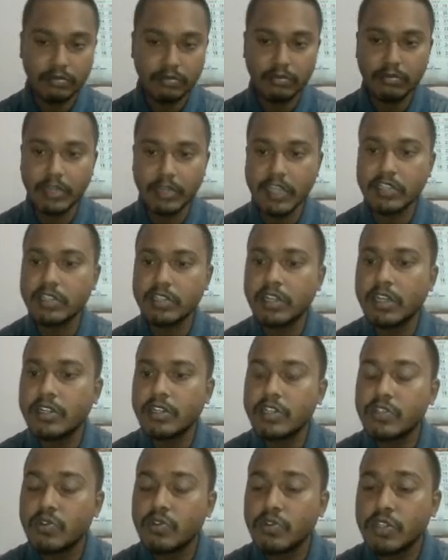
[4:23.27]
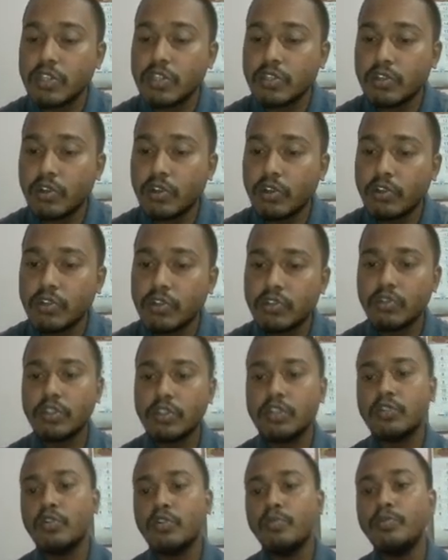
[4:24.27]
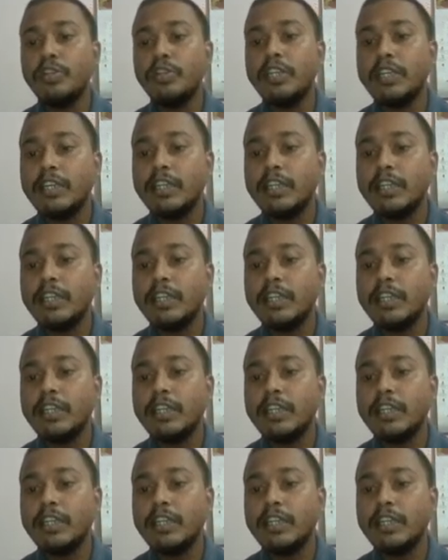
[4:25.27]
natural resources law, so that nobody